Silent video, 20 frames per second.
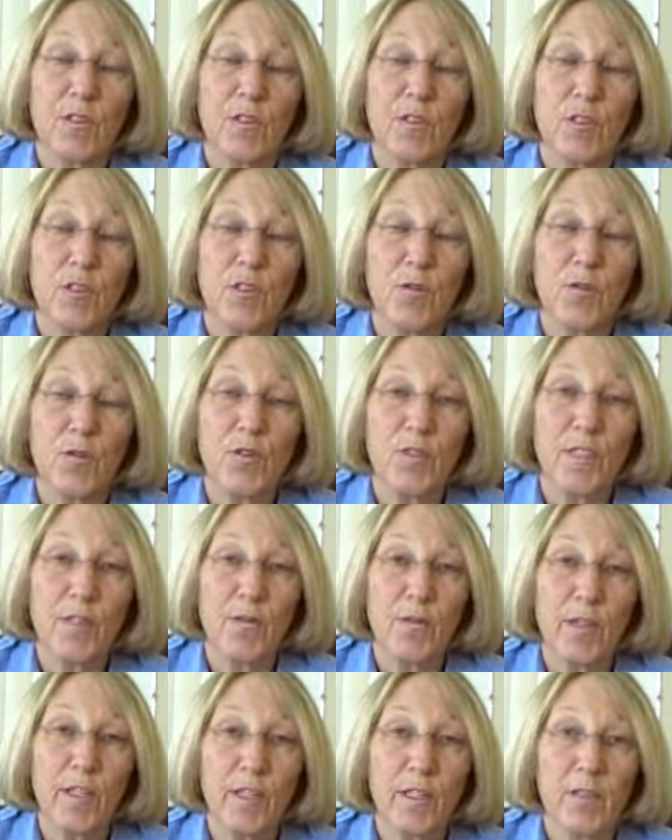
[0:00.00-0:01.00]
tumors in
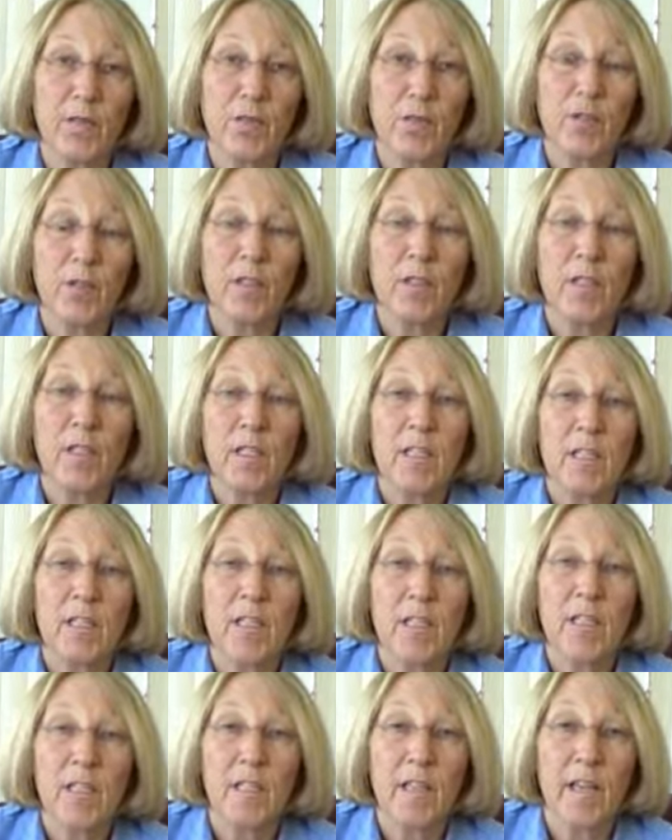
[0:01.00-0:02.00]
my liver,
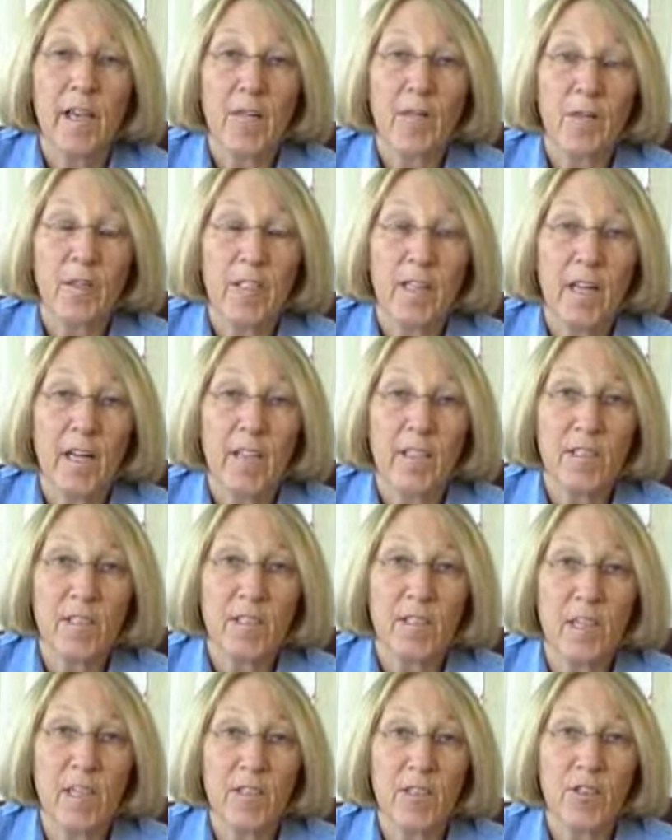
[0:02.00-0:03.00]
since I had
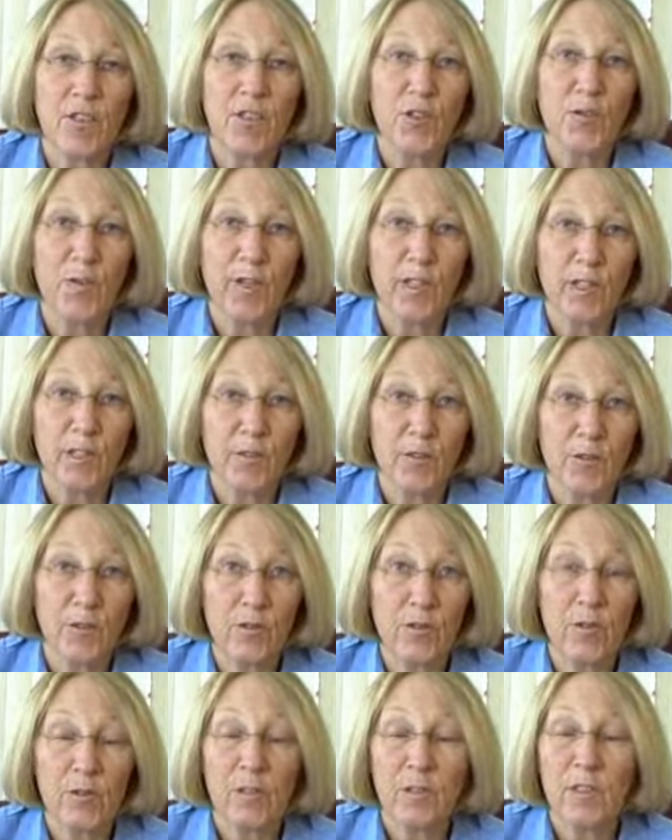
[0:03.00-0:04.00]
metastasized to my
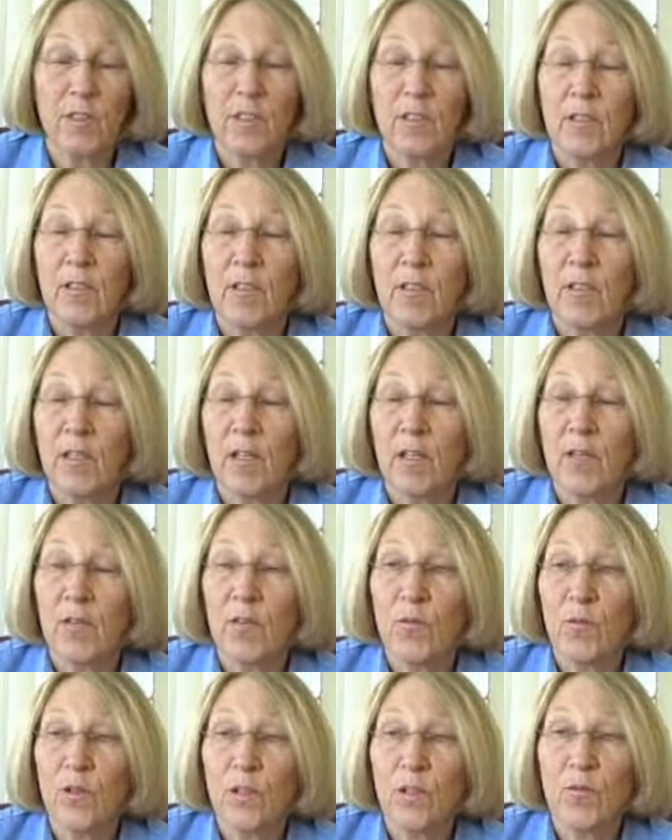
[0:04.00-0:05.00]
liver. The
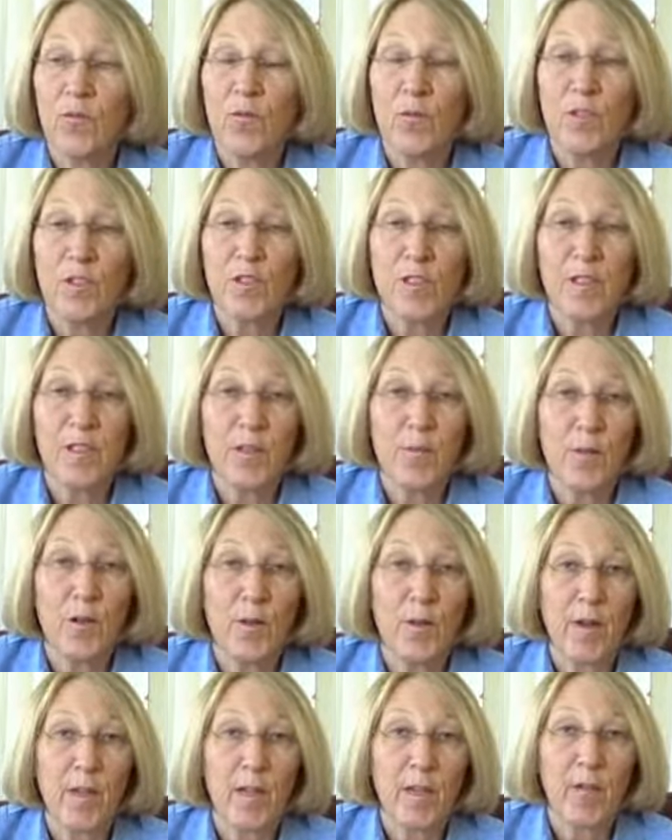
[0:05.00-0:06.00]
one unfortunate thing
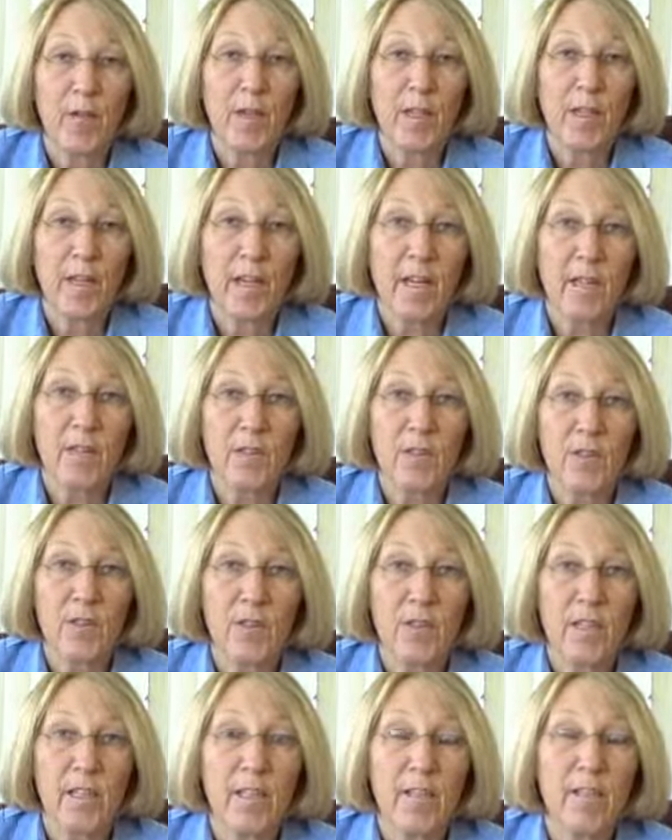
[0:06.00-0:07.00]
about pancreatic cancer
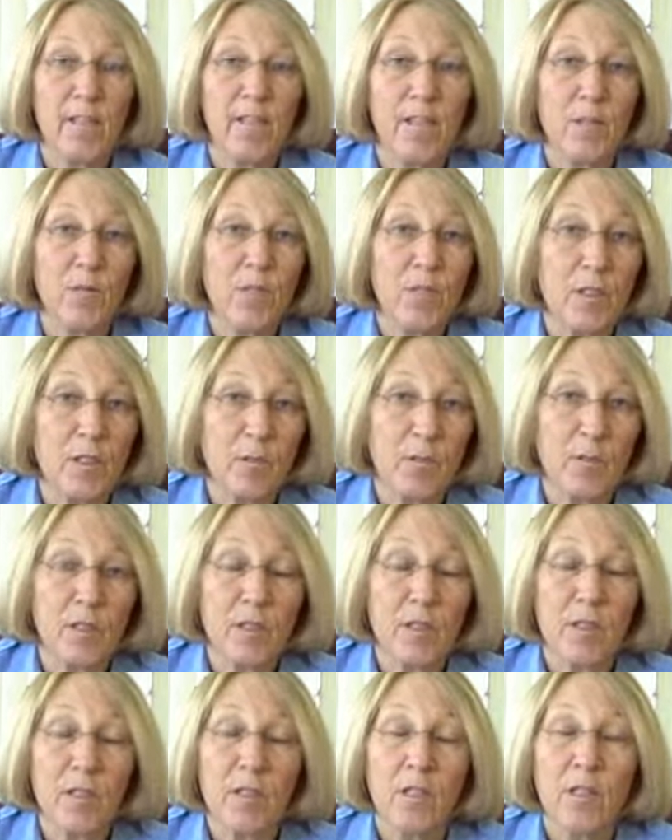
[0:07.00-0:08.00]
is that the symptoms
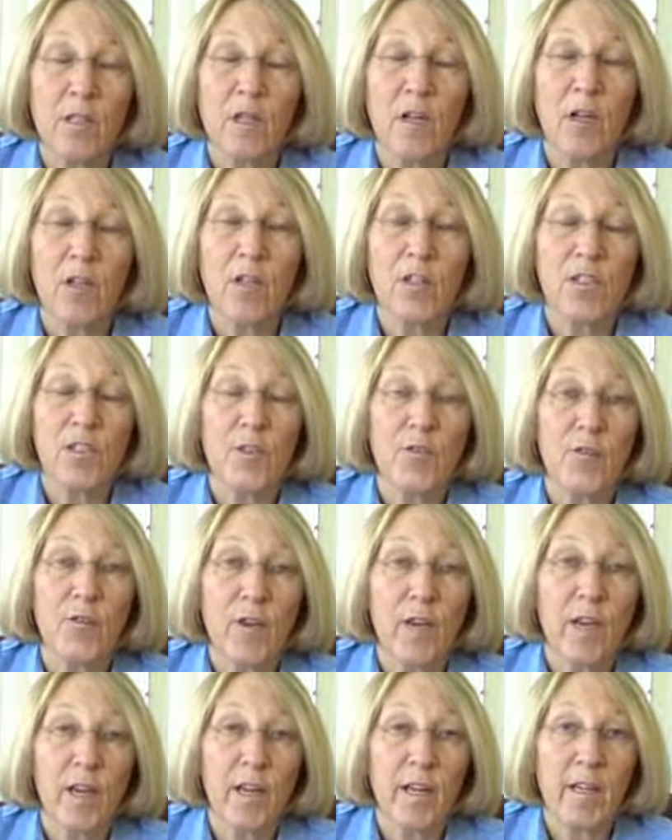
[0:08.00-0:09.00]
are so
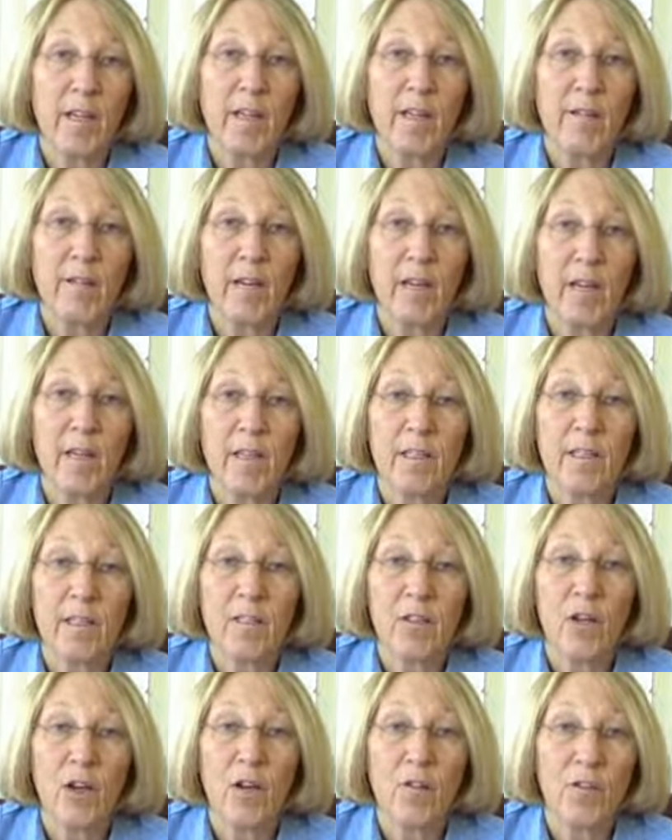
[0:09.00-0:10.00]
vague that it's
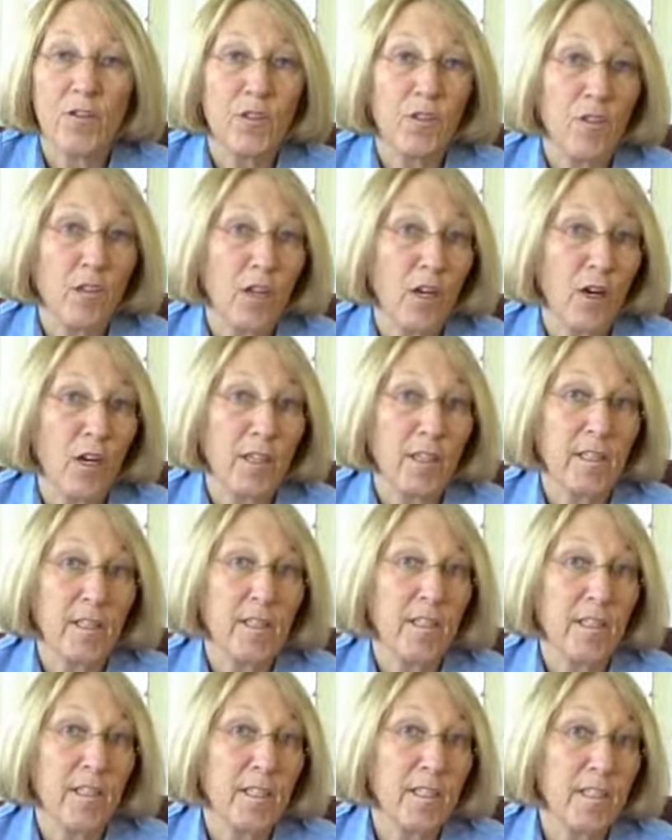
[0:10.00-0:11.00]
often caught
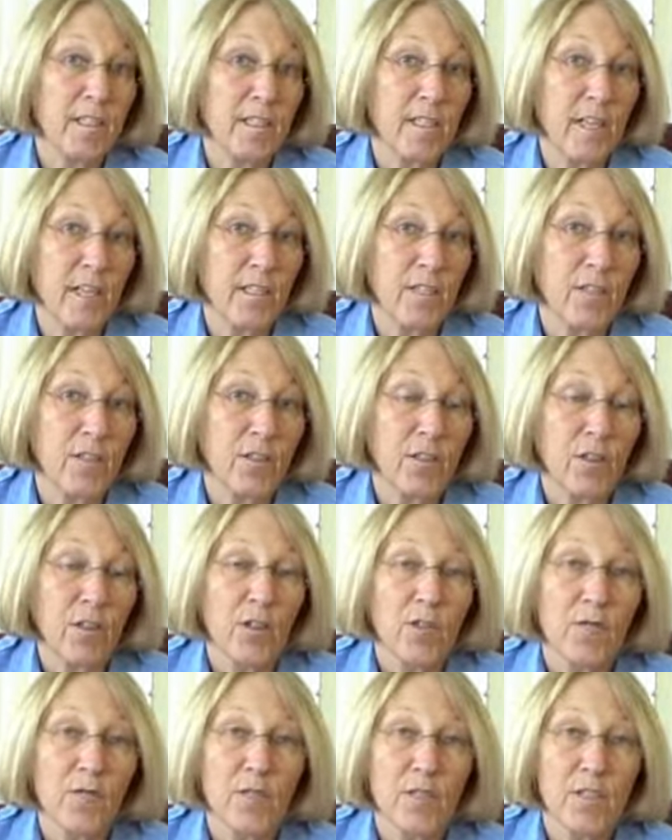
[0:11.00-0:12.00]
in late stage
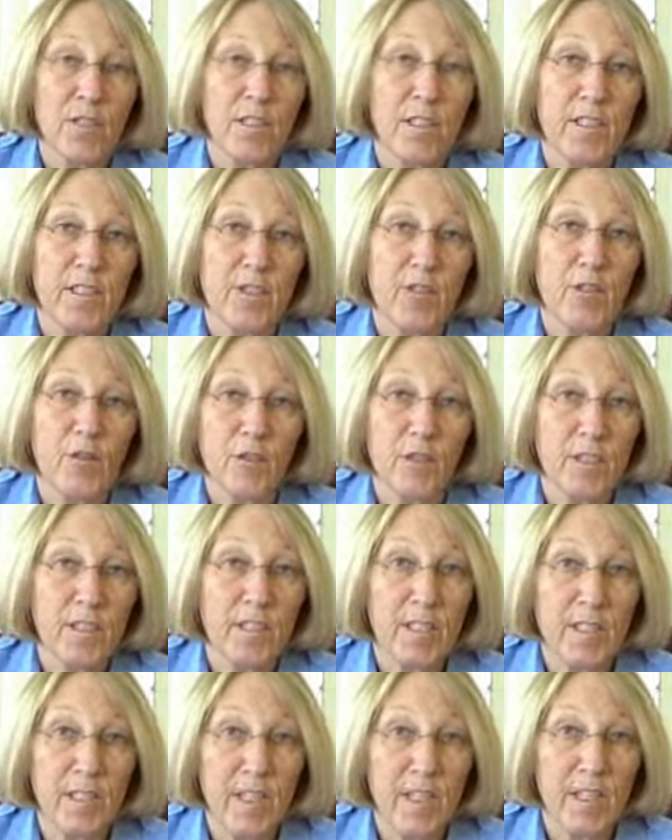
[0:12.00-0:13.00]
versus in an early
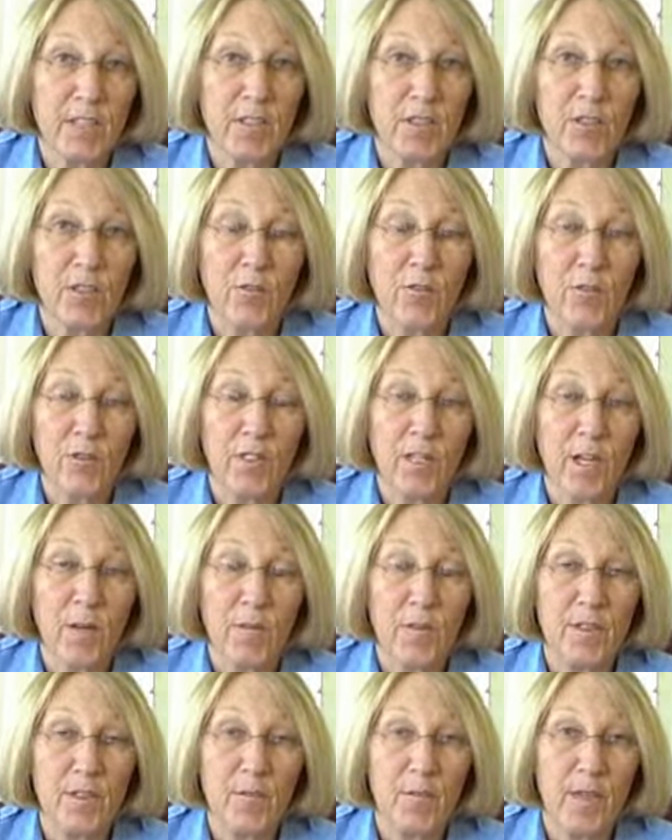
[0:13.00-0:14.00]
stage, which
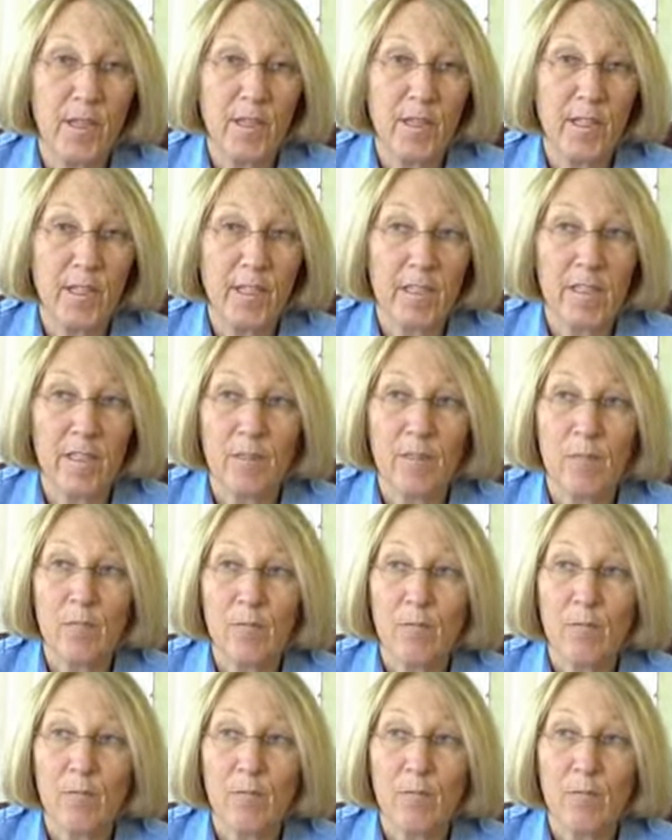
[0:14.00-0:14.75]
happened in my case.